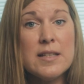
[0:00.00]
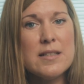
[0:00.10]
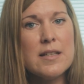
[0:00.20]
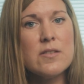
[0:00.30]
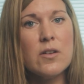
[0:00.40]

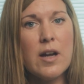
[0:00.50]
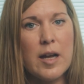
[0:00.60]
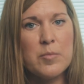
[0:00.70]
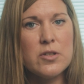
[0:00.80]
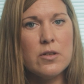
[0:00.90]
these tests are
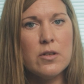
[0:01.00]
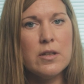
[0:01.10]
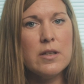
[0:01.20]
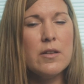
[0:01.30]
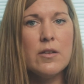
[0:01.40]

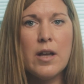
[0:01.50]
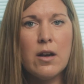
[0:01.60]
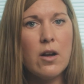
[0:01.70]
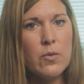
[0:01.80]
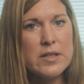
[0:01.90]
optional, they're
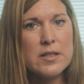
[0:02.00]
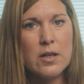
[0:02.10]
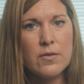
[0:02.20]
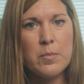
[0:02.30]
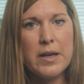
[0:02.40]
not always covered